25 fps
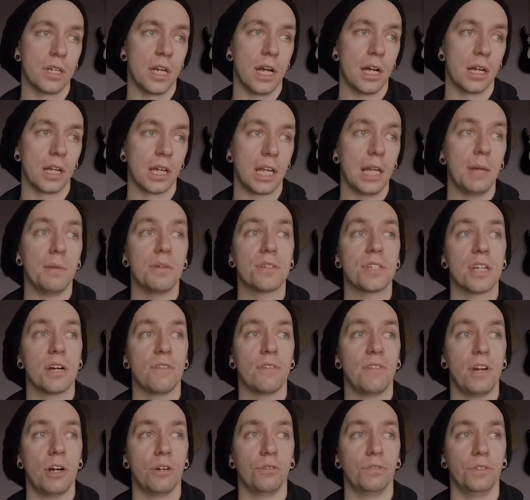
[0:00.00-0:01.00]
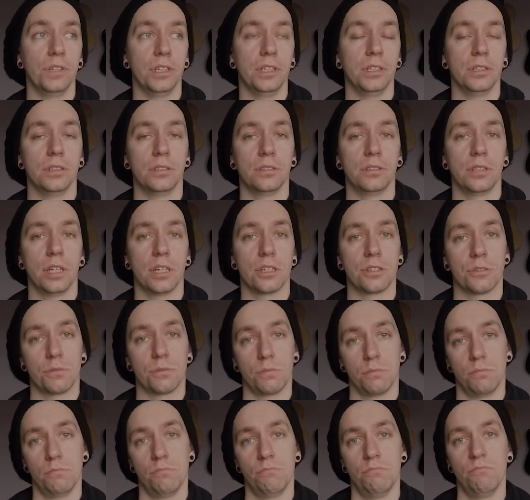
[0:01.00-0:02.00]
yeah, keep yourself healthy. That's
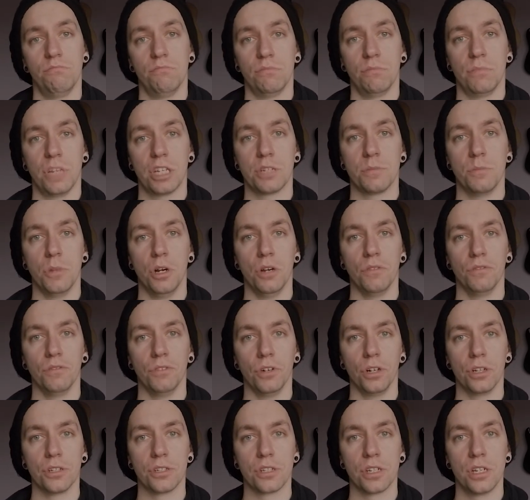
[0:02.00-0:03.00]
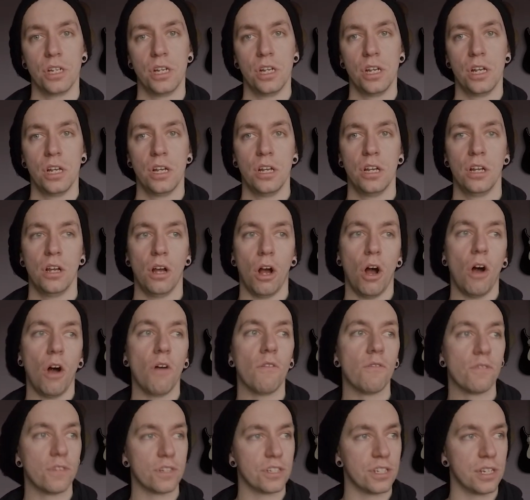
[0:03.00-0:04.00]
my advice.
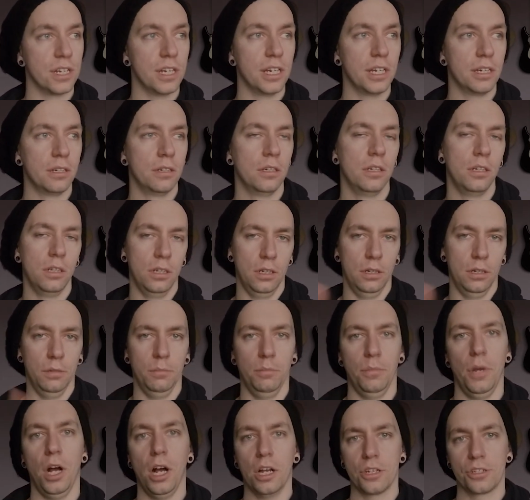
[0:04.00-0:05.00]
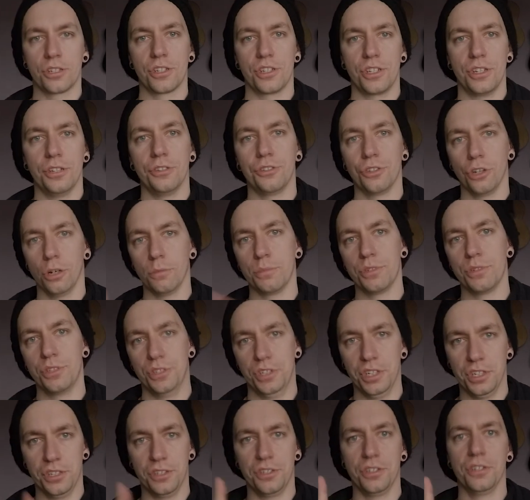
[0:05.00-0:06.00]
Obviously, masks in shops,
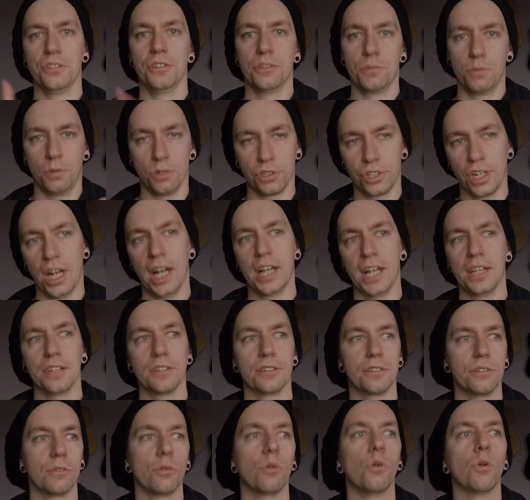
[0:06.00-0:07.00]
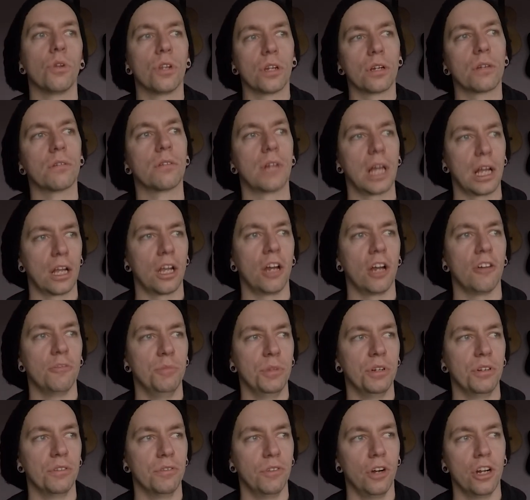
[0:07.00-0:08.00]
distance, wash hands, and all the
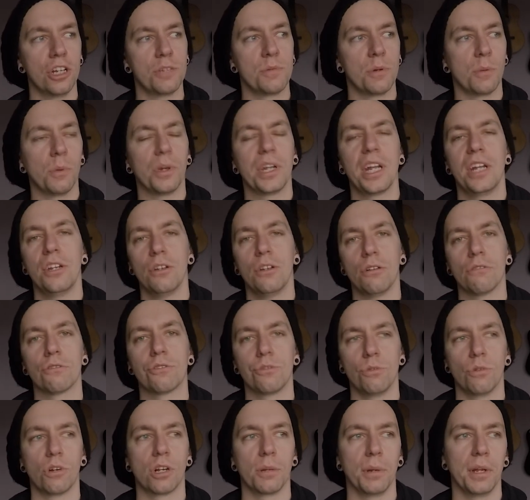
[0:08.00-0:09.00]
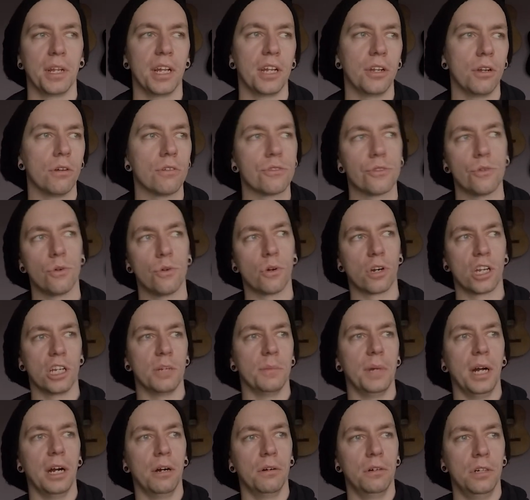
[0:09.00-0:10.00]
government advice. But what they're not talking
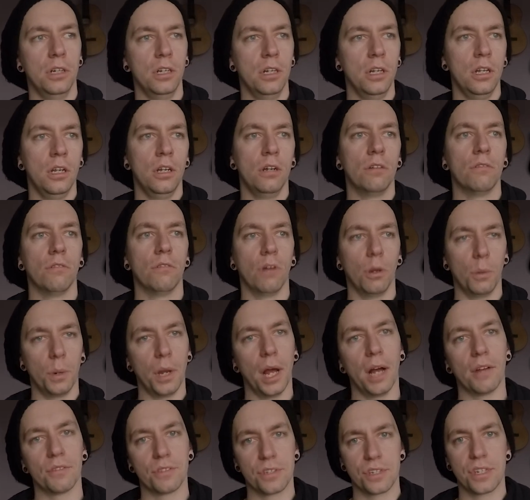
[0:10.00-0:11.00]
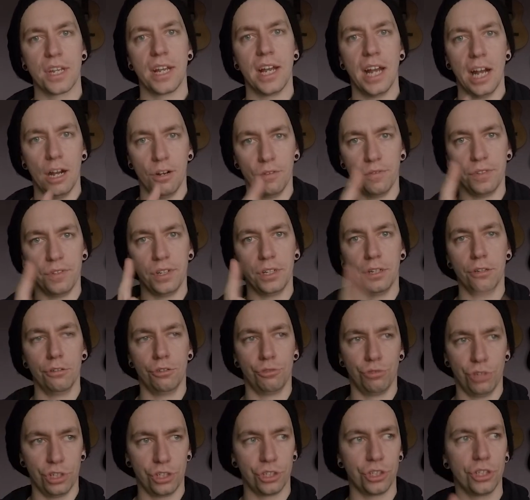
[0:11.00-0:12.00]
about, right, we have to stay healthy,
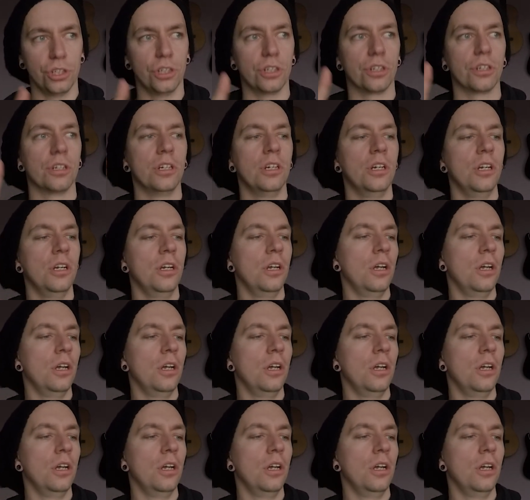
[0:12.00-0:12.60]
nutrition,